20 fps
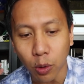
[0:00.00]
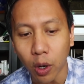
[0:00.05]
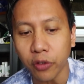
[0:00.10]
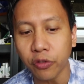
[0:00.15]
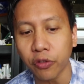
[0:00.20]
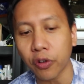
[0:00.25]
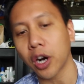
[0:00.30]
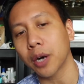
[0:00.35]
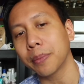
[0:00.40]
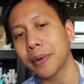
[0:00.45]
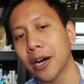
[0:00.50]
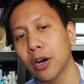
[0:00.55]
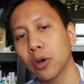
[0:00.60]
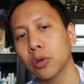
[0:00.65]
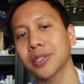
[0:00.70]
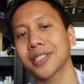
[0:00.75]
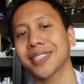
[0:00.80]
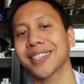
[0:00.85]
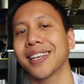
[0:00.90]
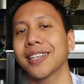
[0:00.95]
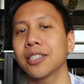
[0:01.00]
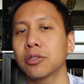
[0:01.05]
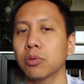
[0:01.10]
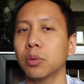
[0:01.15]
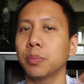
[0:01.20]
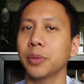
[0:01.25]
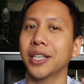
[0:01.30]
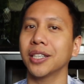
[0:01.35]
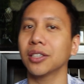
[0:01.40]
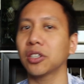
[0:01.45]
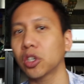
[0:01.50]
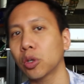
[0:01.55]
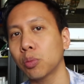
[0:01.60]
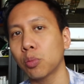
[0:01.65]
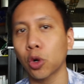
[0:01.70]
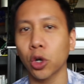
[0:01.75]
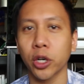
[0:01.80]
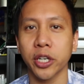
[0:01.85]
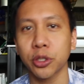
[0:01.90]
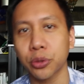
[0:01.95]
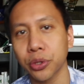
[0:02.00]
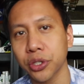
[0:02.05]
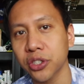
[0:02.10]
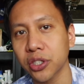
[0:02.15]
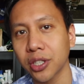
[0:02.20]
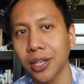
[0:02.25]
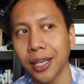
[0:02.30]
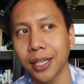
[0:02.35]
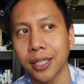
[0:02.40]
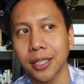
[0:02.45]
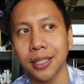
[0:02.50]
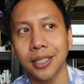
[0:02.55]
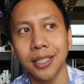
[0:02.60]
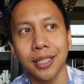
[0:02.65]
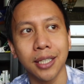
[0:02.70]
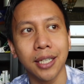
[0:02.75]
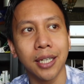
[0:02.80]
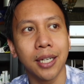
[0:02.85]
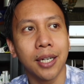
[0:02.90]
Squad farmhouse. Things will be a little more interesting.